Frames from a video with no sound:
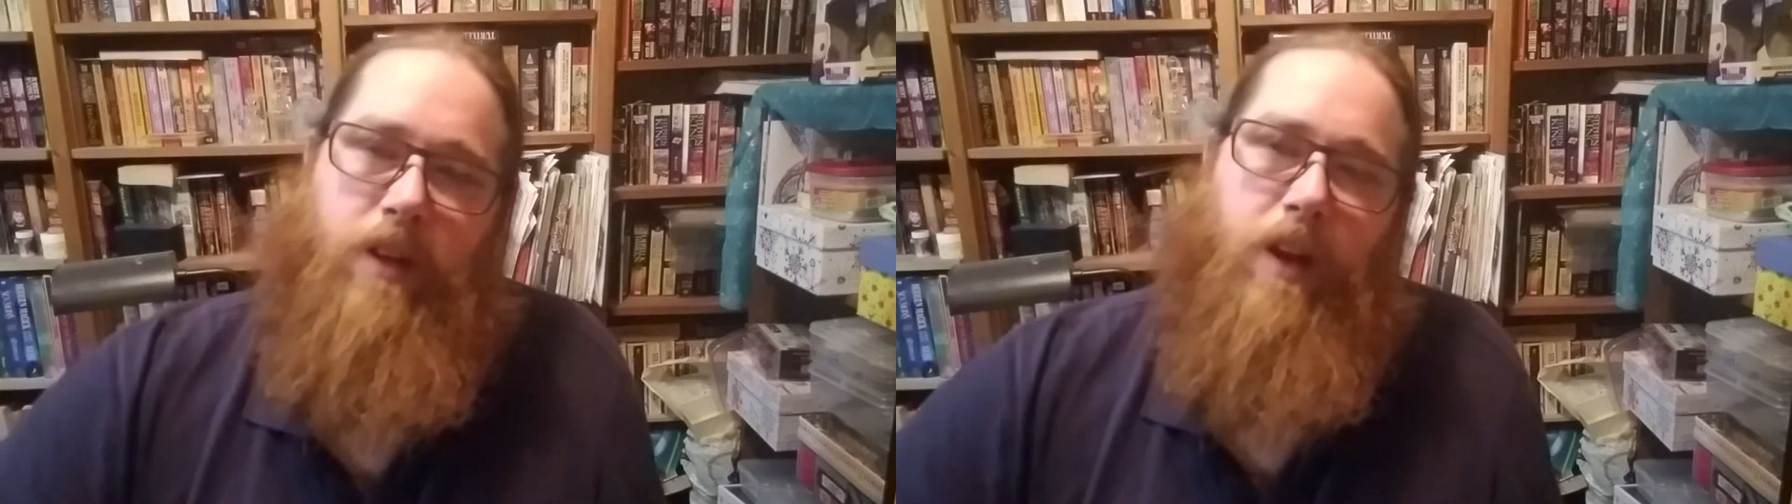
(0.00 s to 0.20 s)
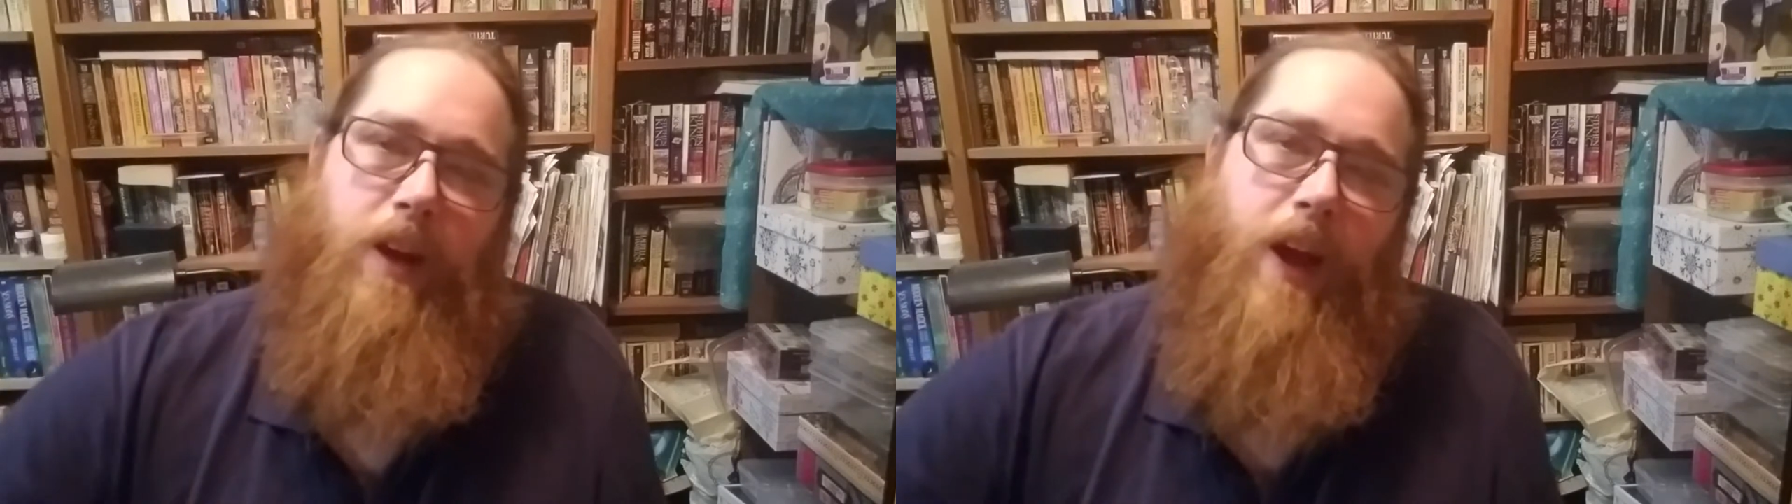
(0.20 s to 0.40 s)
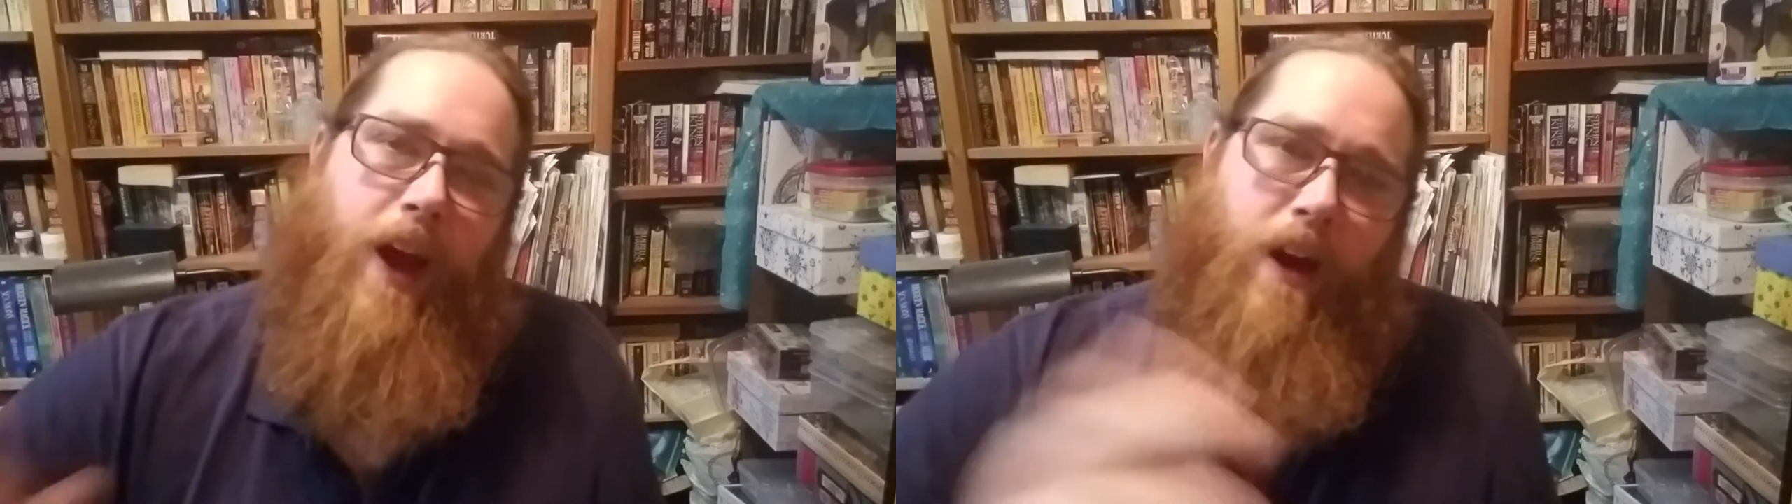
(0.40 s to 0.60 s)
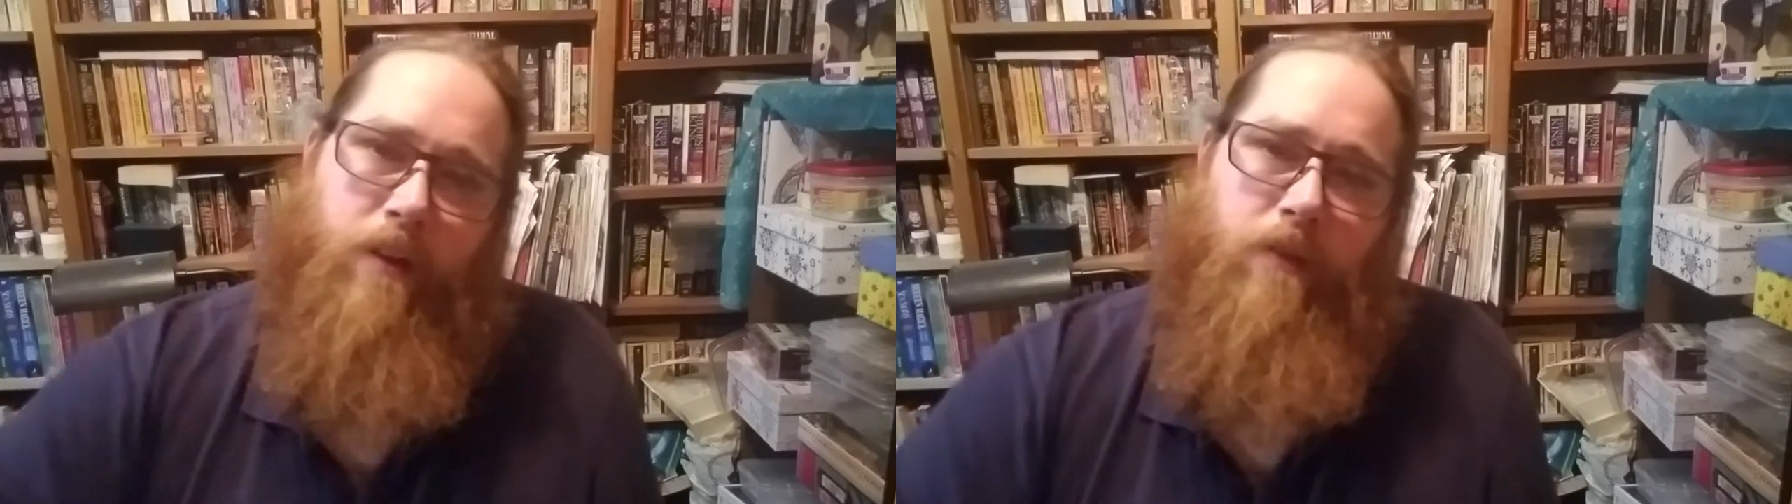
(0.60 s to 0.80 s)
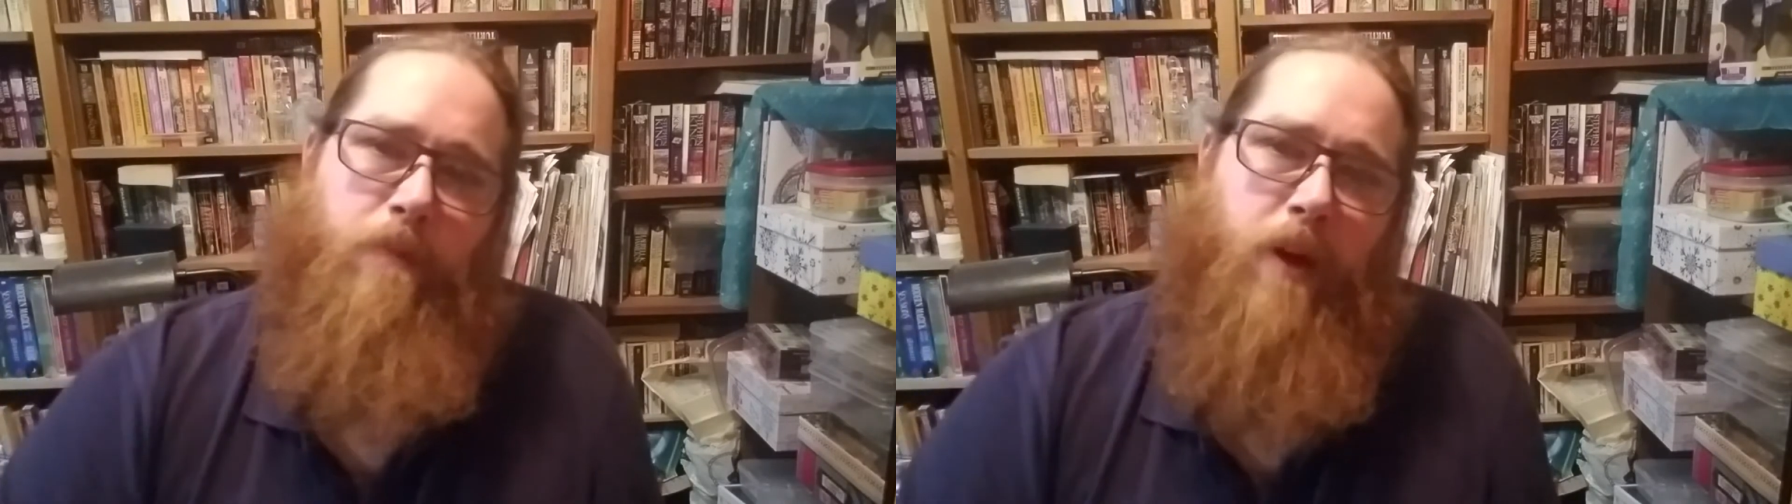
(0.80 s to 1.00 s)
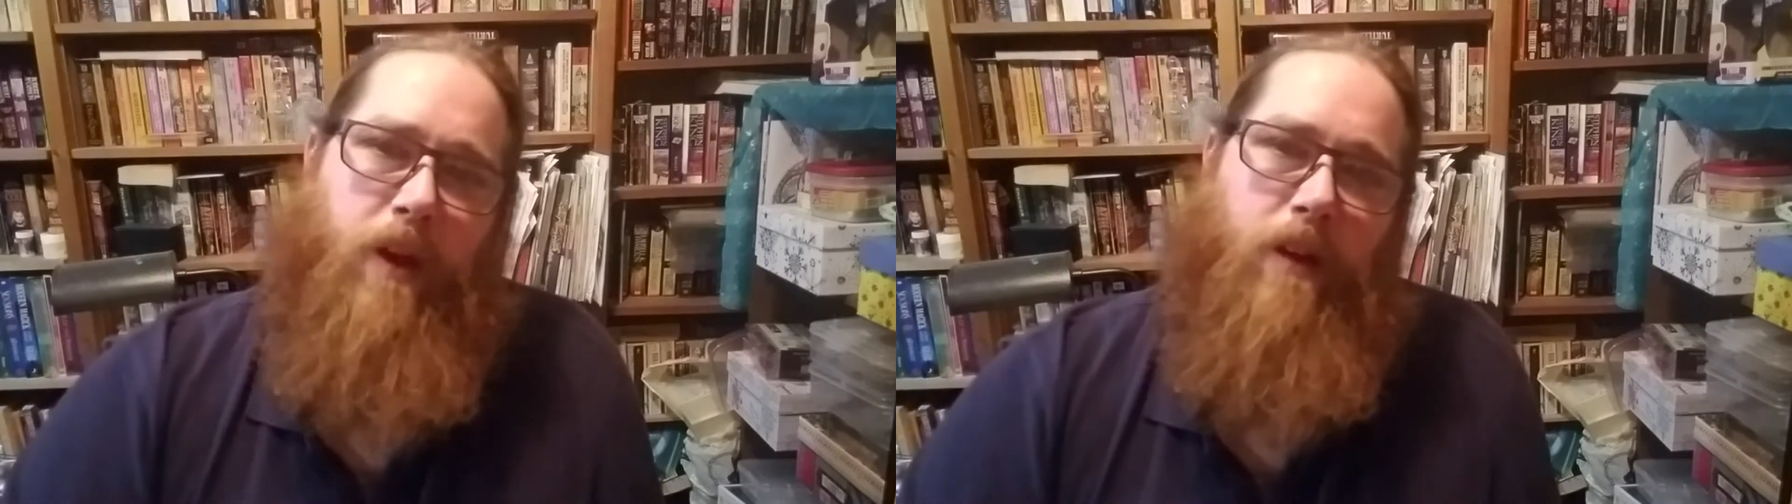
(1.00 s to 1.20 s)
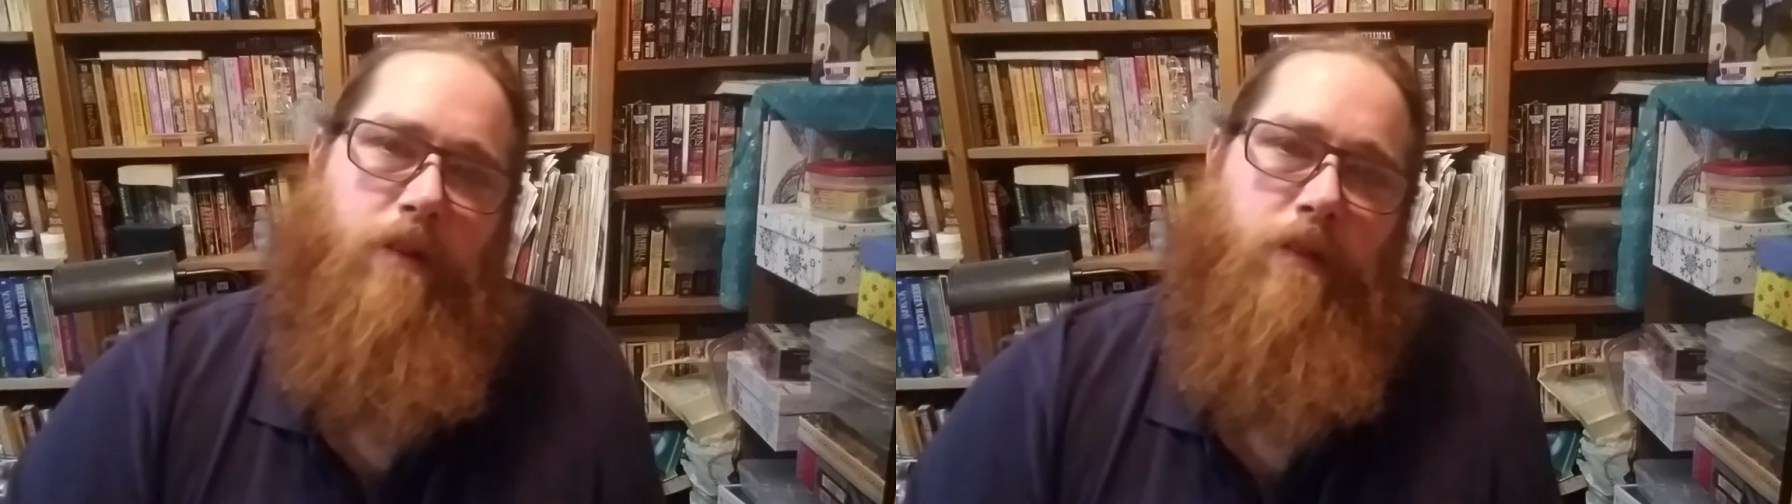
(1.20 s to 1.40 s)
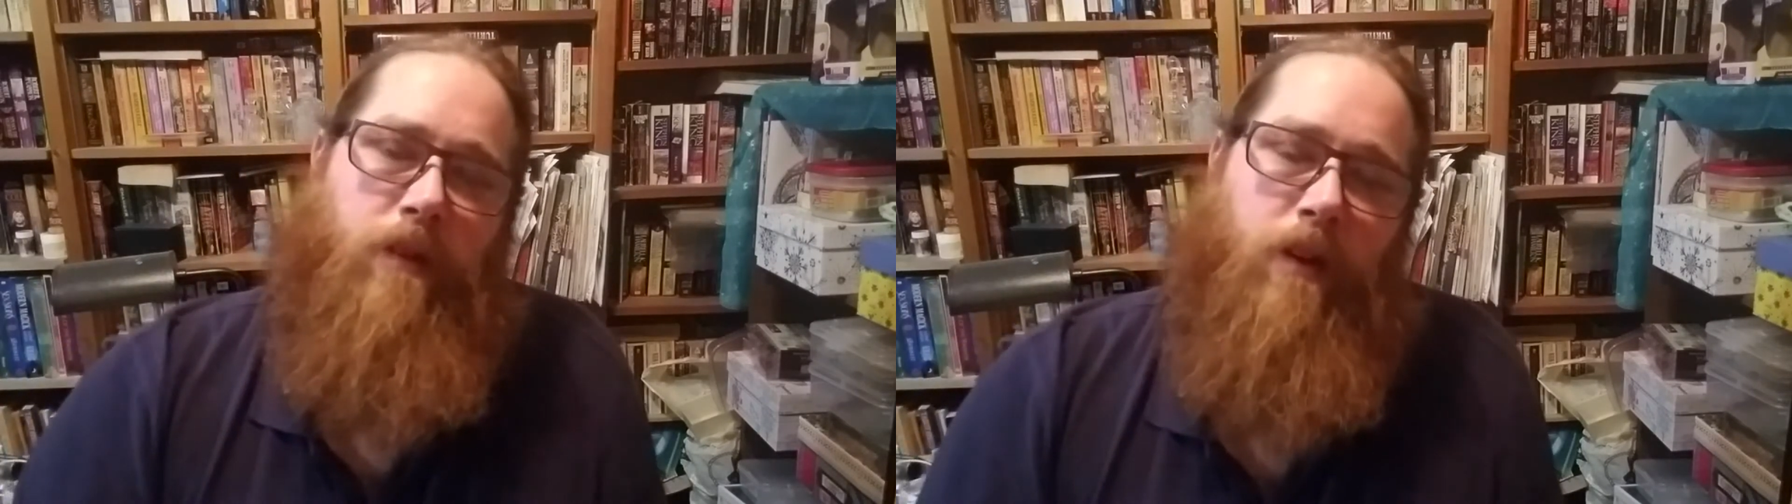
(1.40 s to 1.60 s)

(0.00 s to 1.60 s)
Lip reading: take it out of the pan,